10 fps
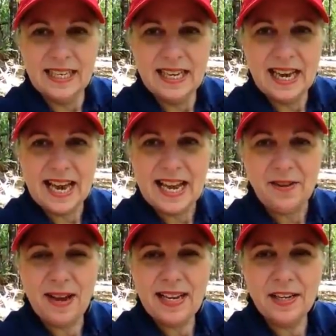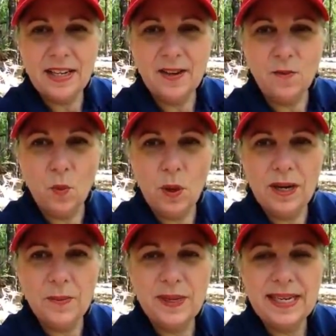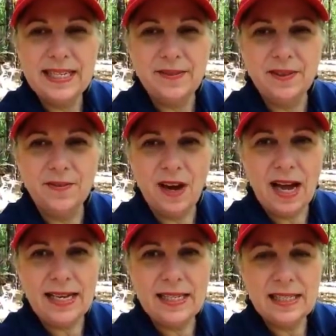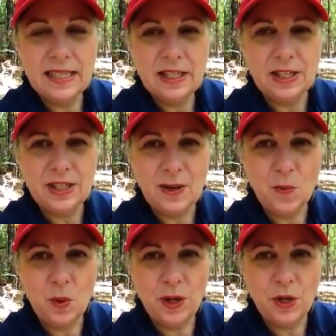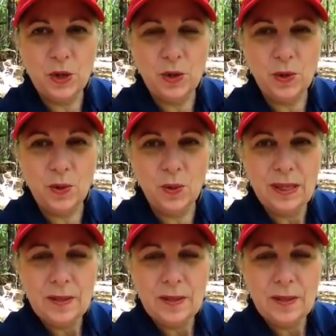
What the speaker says: Hey, if I could give one piece of advice to someone who